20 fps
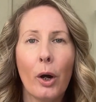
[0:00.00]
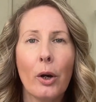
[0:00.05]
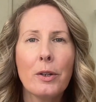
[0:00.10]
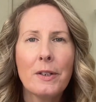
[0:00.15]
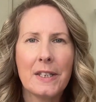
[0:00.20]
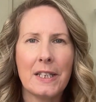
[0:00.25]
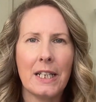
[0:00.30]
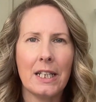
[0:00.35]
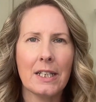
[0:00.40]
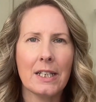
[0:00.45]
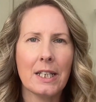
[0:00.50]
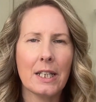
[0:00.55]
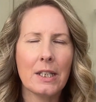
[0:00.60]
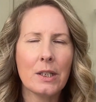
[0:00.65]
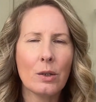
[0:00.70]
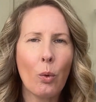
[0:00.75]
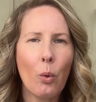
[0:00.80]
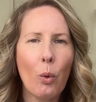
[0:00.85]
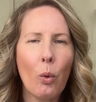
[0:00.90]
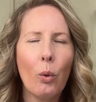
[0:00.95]
process
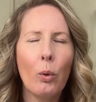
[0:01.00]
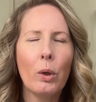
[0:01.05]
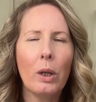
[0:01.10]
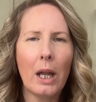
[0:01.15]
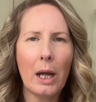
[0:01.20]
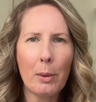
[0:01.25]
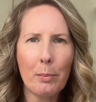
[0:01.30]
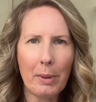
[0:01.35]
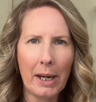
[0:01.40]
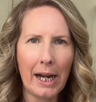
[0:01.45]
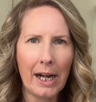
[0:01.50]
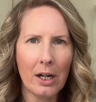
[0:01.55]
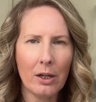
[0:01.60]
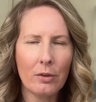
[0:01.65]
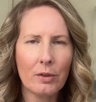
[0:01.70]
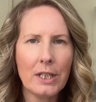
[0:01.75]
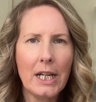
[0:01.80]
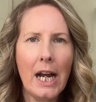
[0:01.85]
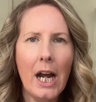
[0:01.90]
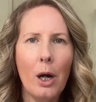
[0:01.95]
is all
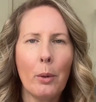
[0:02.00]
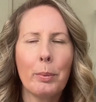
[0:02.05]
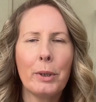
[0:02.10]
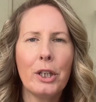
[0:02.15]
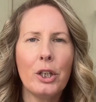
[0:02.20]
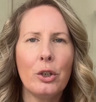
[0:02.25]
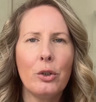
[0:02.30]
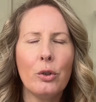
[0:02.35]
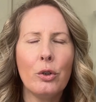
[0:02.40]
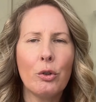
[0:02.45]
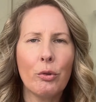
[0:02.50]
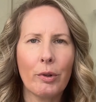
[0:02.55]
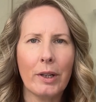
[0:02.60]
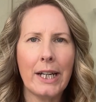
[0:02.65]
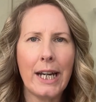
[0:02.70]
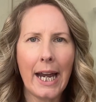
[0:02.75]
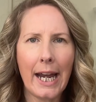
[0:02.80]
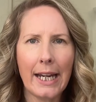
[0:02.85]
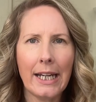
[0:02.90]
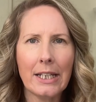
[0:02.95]
about helping you
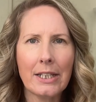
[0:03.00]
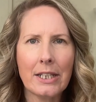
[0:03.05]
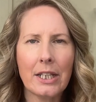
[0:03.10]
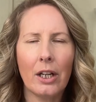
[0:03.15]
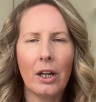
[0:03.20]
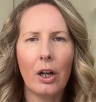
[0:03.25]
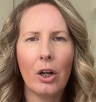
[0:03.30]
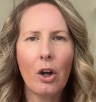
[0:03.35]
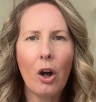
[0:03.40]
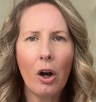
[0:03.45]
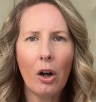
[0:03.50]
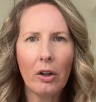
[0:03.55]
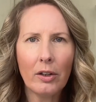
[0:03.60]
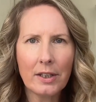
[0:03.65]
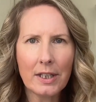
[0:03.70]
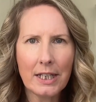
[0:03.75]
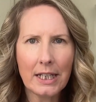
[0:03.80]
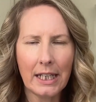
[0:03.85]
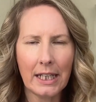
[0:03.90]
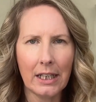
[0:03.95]
create
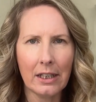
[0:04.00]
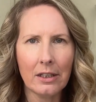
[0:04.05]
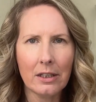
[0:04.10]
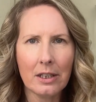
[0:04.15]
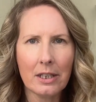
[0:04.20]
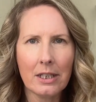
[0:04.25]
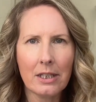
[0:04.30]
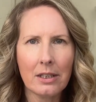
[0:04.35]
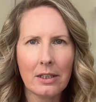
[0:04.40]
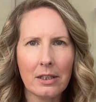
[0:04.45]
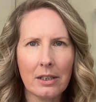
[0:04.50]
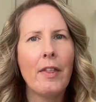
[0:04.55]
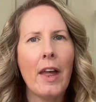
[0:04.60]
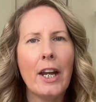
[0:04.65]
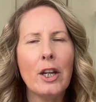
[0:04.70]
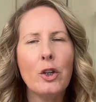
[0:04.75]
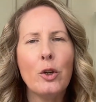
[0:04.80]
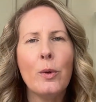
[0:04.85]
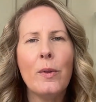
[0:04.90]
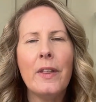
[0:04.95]
content
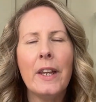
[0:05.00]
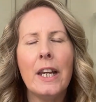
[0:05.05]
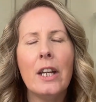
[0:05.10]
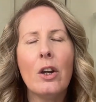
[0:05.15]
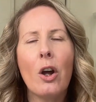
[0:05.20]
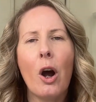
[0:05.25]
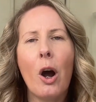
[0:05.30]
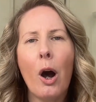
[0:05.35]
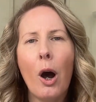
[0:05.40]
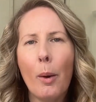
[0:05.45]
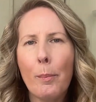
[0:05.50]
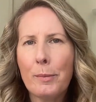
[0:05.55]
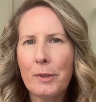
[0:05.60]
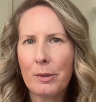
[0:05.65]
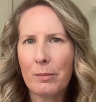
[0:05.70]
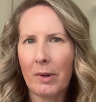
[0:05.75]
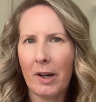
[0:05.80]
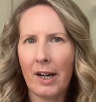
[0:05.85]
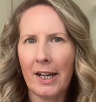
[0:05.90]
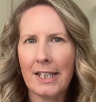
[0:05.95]
that you then
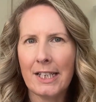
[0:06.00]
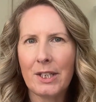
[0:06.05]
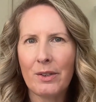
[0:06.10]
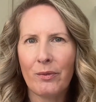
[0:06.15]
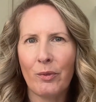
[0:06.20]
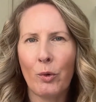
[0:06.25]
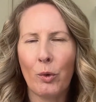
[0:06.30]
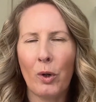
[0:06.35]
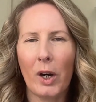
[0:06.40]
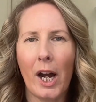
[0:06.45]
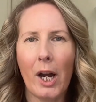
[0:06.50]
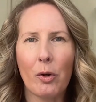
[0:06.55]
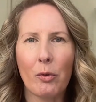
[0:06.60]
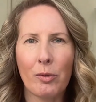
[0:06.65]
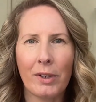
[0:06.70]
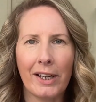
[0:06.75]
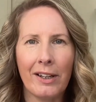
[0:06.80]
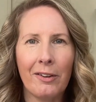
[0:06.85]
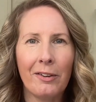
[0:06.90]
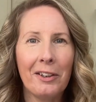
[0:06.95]
optimize for a
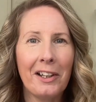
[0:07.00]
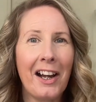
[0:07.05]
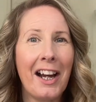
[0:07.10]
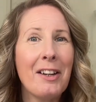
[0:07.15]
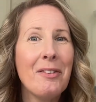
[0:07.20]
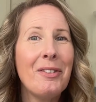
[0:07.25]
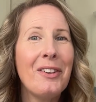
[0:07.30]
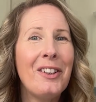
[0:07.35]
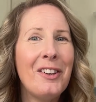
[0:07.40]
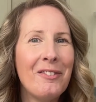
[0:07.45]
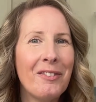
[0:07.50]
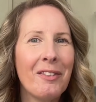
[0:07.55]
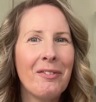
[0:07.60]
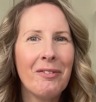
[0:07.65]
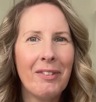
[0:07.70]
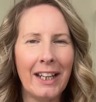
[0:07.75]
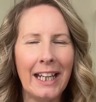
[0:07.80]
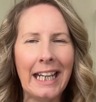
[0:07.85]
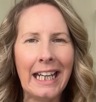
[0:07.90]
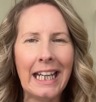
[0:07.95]
real life human
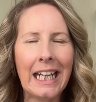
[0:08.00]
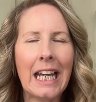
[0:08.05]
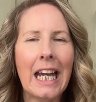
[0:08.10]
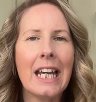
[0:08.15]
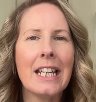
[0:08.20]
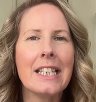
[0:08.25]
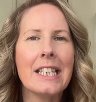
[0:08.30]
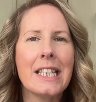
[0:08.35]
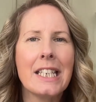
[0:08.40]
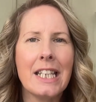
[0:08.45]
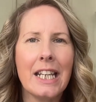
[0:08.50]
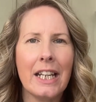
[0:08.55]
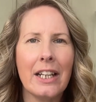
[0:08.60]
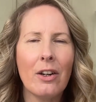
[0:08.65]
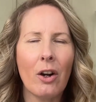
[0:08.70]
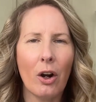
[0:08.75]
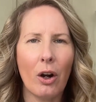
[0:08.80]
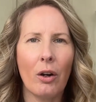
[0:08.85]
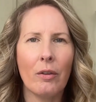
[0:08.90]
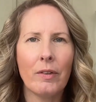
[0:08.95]
being instead
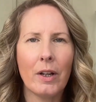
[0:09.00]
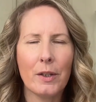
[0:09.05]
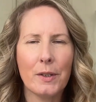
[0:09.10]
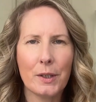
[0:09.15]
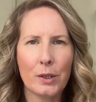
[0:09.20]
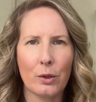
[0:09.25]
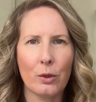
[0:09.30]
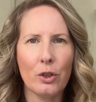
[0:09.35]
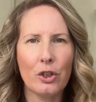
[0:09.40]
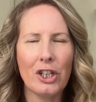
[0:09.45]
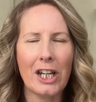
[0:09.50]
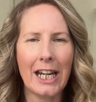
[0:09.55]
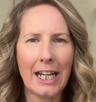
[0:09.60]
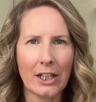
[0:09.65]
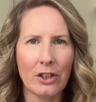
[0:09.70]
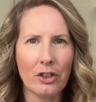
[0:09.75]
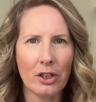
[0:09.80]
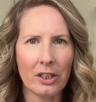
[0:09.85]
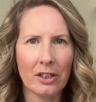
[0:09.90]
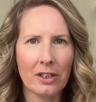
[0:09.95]
of search
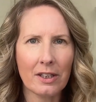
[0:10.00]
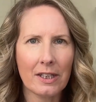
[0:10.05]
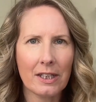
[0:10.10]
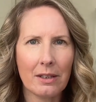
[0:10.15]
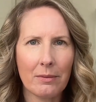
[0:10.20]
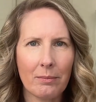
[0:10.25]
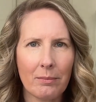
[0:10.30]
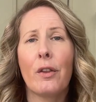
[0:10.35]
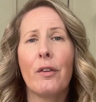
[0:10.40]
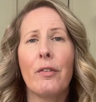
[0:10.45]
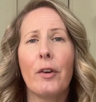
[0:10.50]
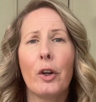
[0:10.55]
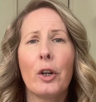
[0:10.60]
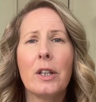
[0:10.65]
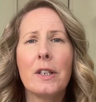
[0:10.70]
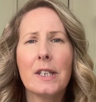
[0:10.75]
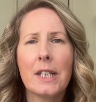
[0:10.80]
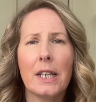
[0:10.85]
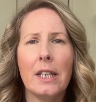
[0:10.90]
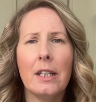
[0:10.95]
engines. So the
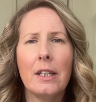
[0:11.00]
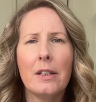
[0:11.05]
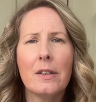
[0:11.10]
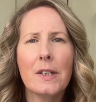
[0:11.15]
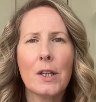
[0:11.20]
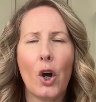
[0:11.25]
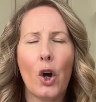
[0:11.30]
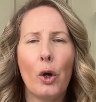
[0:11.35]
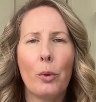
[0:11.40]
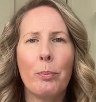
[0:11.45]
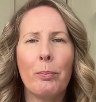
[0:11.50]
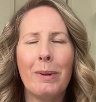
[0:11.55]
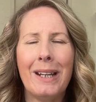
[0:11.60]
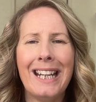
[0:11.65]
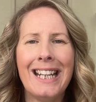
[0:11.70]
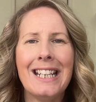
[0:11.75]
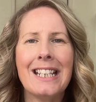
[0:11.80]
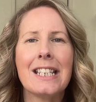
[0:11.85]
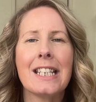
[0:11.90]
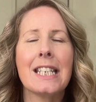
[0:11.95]
focus is on
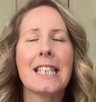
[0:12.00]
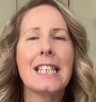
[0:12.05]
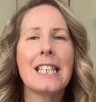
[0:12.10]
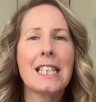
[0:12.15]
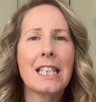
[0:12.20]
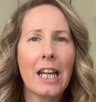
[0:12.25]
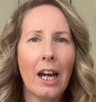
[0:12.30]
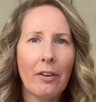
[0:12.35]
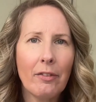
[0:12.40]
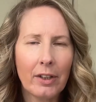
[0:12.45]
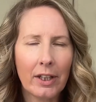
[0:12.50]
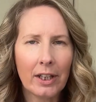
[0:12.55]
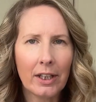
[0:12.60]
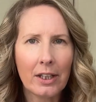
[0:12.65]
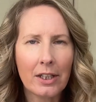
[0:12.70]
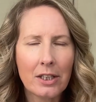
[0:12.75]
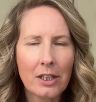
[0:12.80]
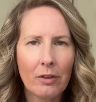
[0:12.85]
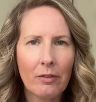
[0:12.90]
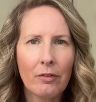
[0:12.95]
being
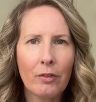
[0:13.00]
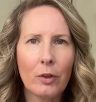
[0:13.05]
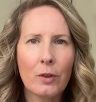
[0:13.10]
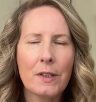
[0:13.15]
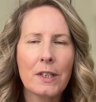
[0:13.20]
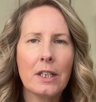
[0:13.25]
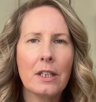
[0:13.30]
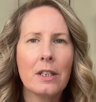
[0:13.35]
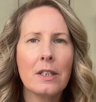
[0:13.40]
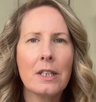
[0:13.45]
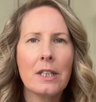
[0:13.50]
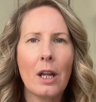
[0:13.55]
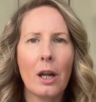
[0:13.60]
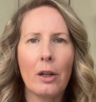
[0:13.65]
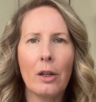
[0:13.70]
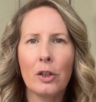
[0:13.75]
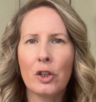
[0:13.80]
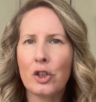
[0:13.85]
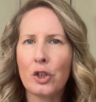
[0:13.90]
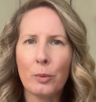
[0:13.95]
discovered versus
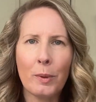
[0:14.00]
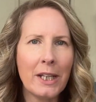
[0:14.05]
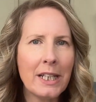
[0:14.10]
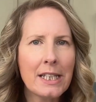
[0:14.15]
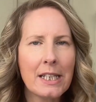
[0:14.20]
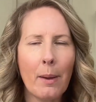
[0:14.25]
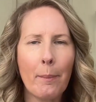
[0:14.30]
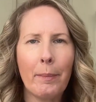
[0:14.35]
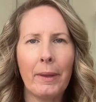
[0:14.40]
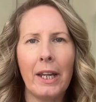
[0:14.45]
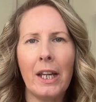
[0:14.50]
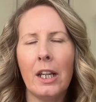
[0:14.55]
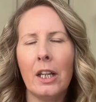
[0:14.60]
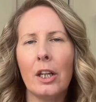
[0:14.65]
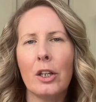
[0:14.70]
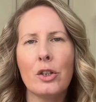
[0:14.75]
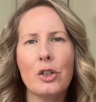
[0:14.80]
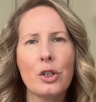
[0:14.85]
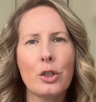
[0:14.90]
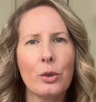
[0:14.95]
doing
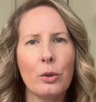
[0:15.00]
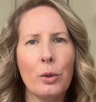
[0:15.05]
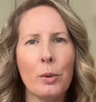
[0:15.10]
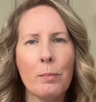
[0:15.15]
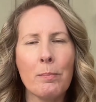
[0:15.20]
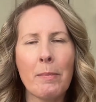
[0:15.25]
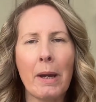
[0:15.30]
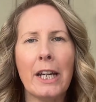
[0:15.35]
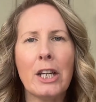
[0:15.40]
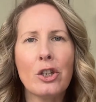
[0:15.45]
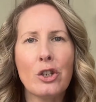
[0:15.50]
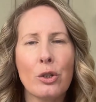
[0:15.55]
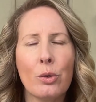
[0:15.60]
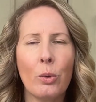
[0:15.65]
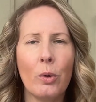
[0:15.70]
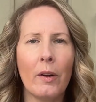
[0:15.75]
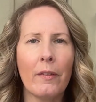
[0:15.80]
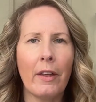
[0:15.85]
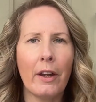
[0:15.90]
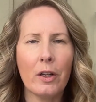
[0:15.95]
something to make
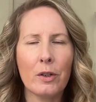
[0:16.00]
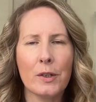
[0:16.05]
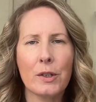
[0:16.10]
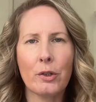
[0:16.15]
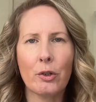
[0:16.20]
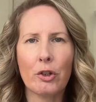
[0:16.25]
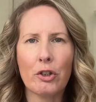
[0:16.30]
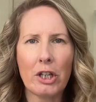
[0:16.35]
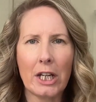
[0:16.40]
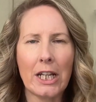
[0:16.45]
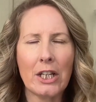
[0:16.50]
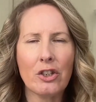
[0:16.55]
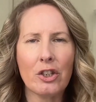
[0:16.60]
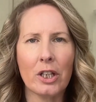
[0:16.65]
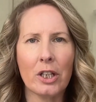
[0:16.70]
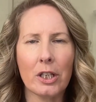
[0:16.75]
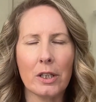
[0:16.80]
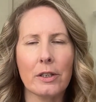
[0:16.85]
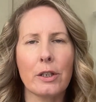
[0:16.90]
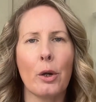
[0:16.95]
sure that a search
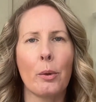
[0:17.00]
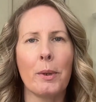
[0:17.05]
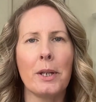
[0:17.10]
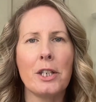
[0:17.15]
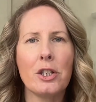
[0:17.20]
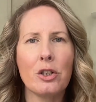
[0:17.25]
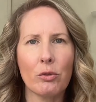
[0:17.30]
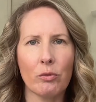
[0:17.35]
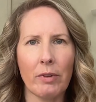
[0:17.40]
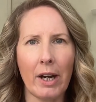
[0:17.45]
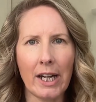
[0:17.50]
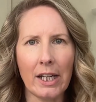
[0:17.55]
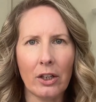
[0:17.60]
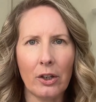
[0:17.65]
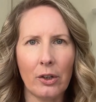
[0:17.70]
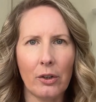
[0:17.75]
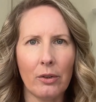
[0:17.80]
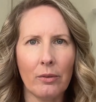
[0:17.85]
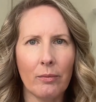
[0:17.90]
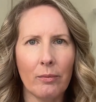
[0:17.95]
engine is going to rank
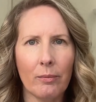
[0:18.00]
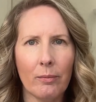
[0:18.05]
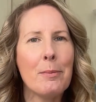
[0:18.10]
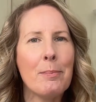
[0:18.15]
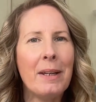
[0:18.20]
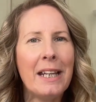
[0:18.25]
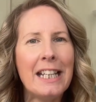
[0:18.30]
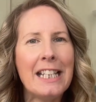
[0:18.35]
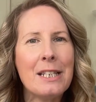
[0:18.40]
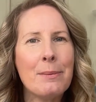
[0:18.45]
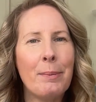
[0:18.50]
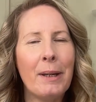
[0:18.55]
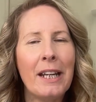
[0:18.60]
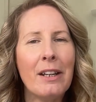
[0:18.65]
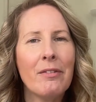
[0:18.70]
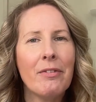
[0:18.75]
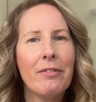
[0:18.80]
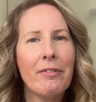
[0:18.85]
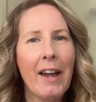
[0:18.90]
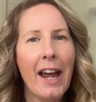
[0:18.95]
you. It means
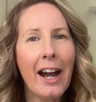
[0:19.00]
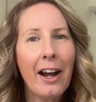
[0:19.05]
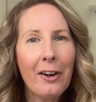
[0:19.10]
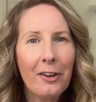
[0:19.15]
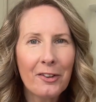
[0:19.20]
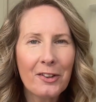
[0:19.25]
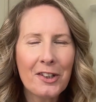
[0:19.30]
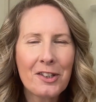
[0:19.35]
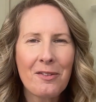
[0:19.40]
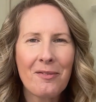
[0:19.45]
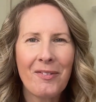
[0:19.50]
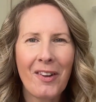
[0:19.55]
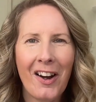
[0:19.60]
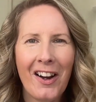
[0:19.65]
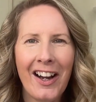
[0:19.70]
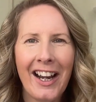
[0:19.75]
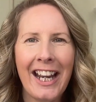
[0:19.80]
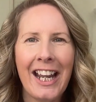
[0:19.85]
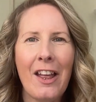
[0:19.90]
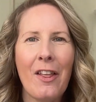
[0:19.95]
being found
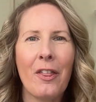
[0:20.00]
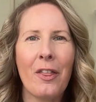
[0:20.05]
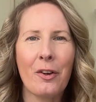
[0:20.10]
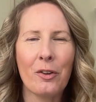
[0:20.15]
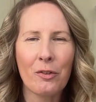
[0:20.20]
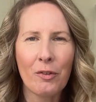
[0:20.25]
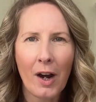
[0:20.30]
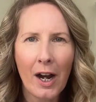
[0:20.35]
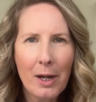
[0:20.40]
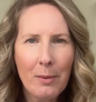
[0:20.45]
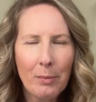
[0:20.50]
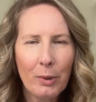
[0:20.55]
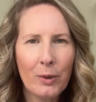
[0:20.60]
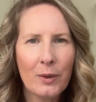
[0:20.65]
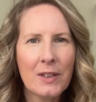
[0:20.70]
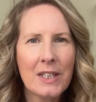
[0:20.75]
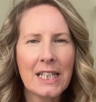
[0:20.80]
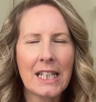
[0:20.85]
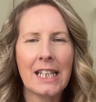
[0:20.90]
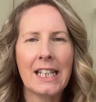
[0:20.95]
by the right
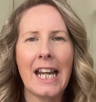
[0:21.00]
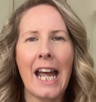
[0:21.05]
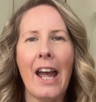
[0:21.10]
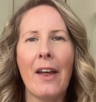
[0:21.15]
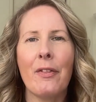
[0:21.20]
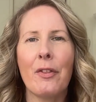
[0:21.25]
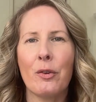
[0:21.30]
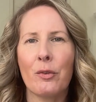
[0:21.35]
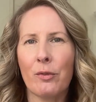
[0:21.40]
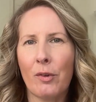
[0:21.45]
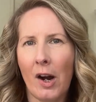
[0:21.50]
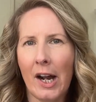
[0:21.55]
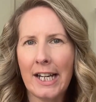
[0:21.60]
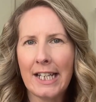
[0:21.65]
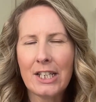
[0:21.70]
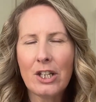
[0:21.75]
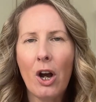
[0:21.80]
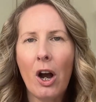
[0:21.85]
person at the right